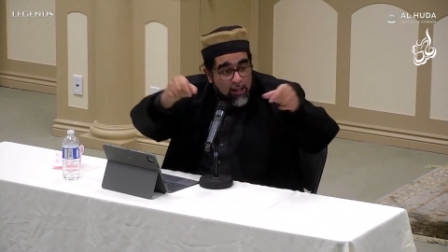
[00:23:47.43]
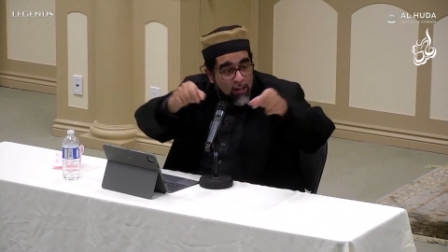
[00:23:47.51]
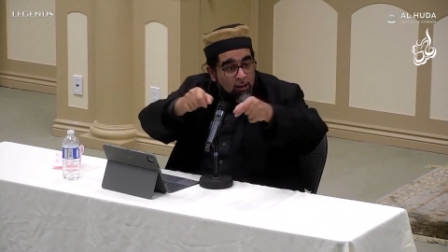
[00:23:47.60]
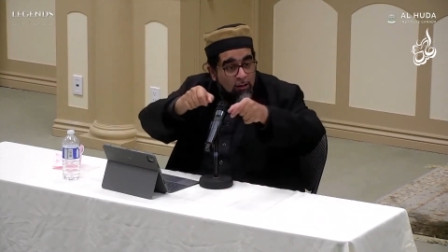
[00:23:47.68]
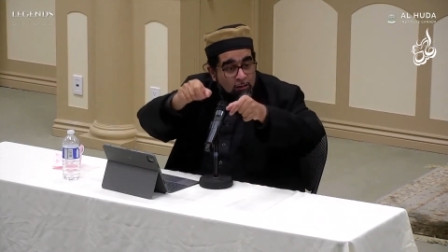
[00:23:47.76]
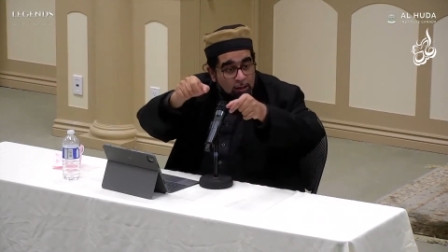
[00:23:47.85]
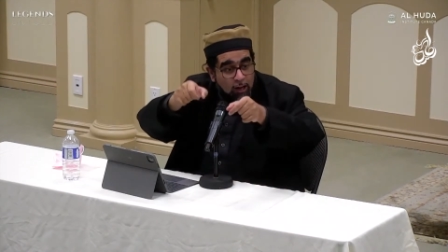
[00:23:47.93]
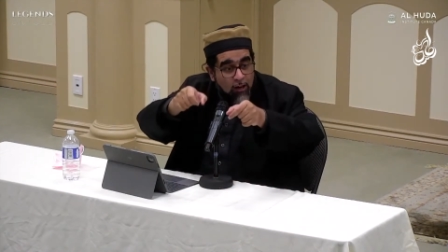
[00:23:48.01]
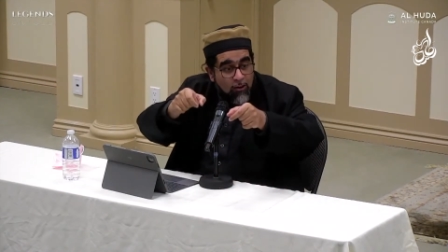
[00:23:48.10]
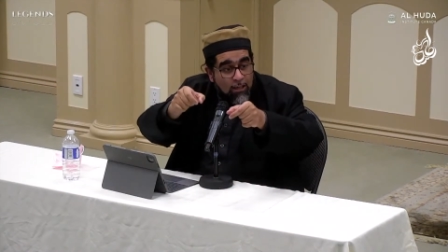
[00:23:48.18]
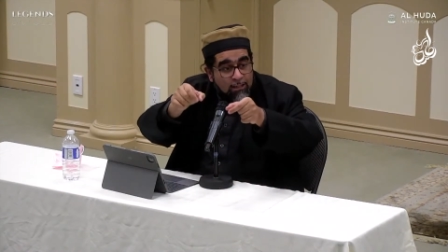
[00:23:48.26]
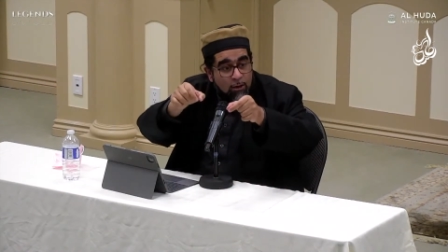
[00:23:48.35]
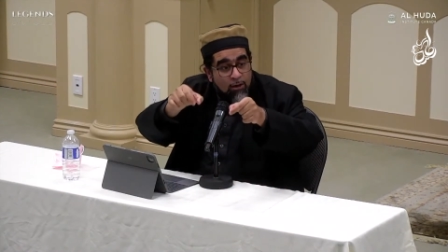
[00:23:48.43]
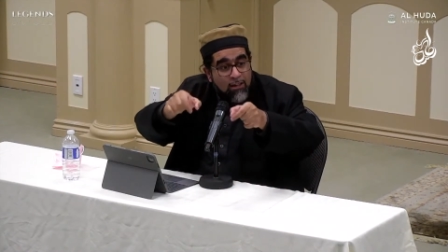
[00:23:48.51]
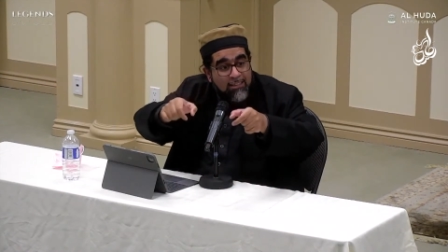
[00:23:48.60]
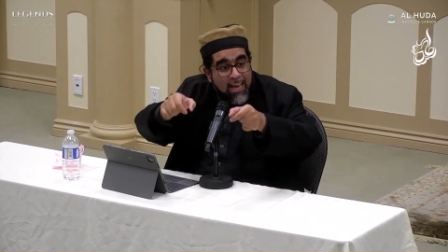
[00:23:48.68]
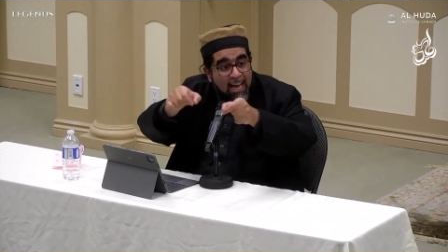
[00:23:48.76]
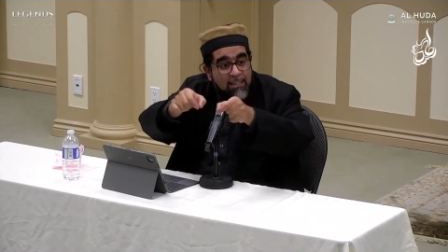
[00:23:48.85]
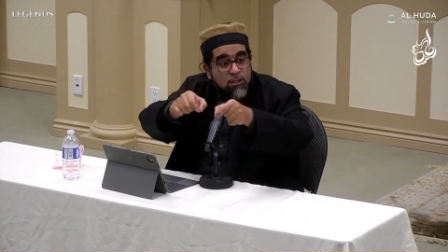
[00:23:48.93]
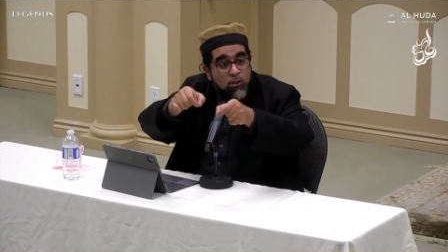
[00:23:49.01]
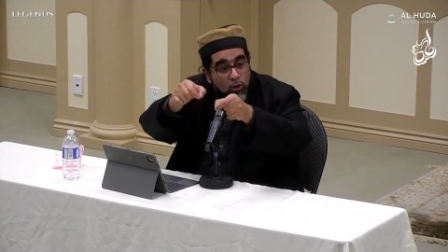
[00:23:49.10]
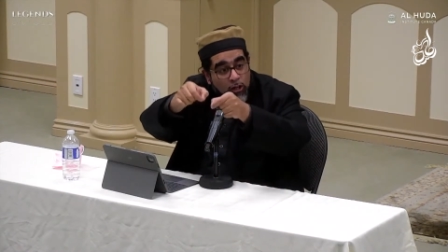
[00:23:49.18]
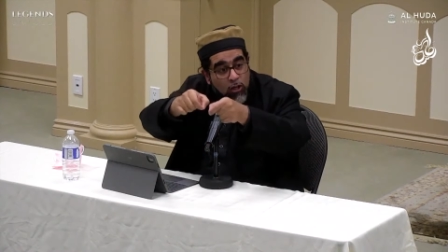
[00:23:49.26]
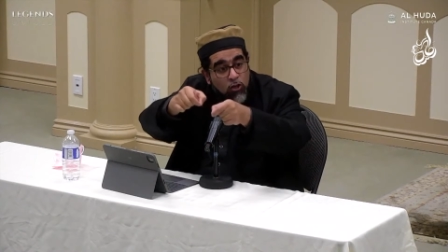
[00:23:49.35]
ear, the earrings that were attached
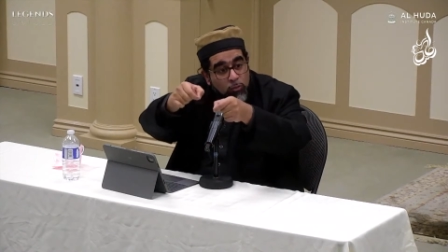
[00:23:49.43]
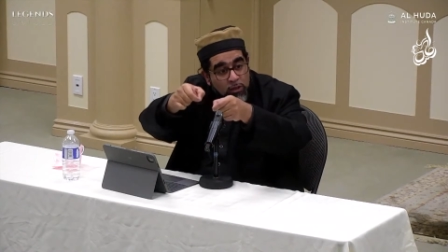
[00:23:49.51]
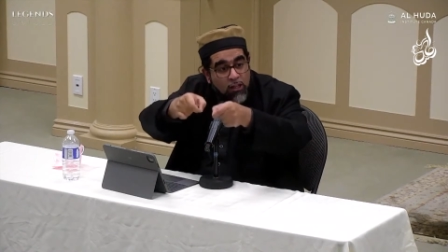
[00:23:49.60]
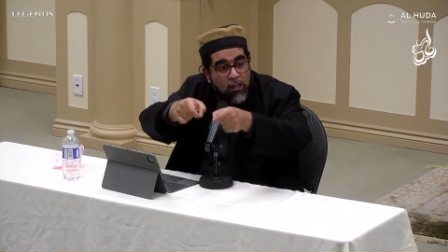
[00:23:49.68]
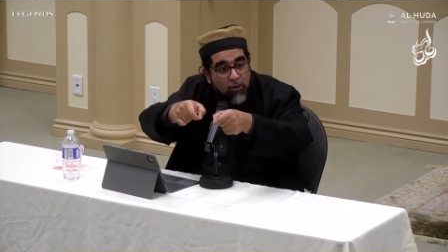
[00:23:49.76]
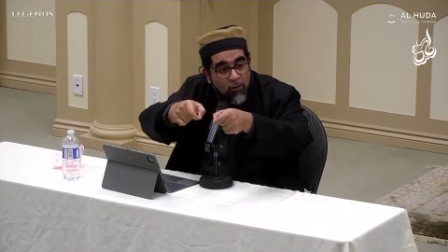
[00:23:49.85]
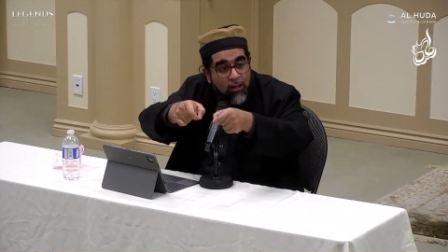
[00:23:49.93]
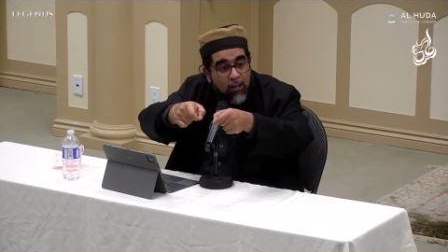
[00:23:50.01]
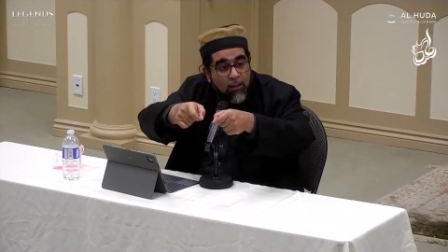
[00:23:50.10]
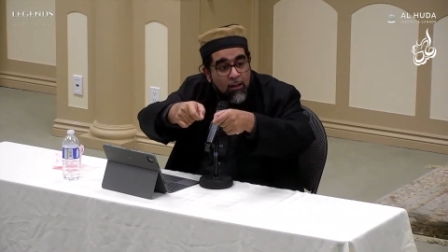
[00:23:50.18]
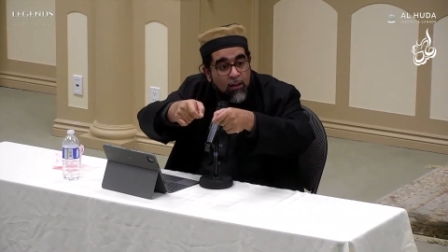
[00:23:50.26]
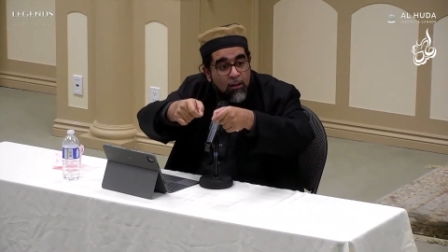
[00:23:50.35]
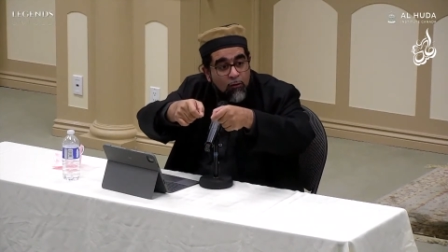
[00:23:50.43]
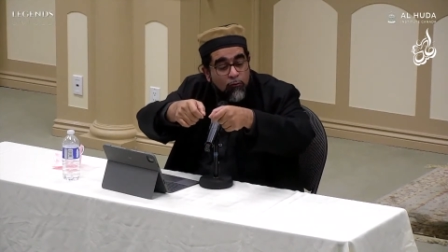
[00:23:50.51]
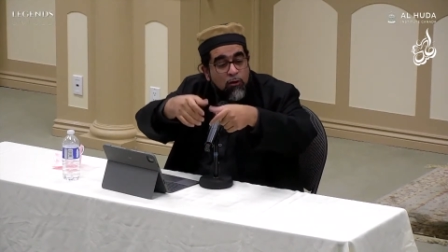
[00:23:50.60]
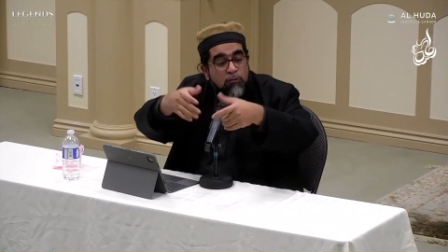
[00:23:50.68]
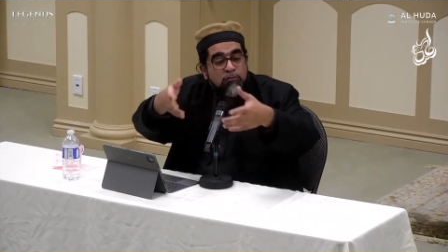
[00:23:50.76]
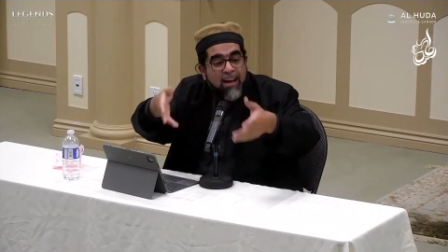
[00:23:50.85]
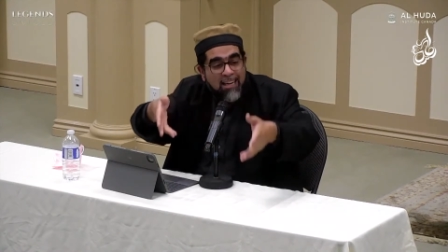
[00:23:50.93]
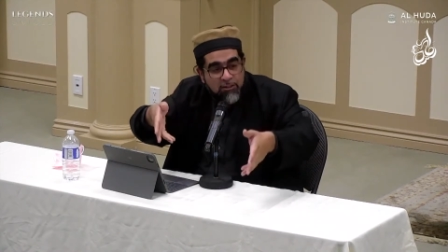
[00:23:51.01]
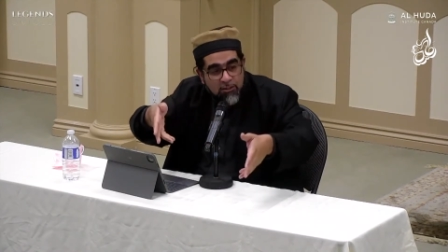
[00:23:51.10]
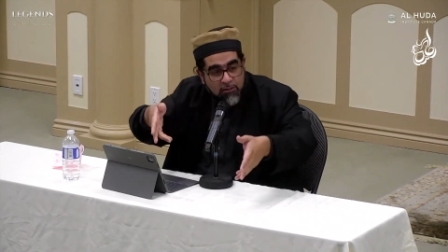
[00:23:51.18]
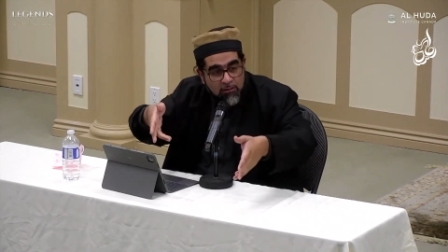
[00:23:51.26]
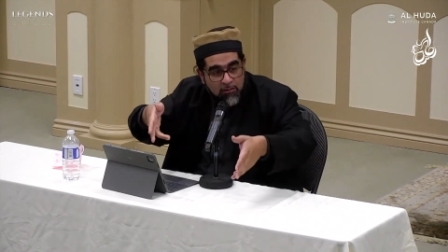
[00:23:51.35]
to a human earring for
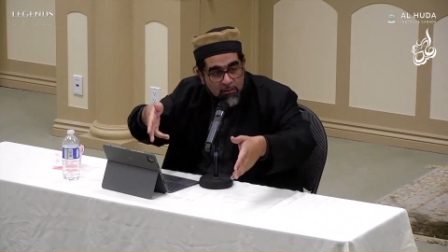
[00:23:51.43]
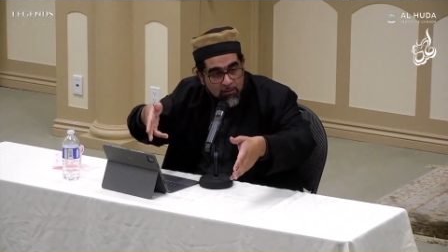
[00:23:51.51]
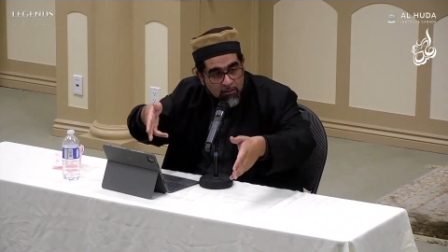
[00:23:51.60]
fashion.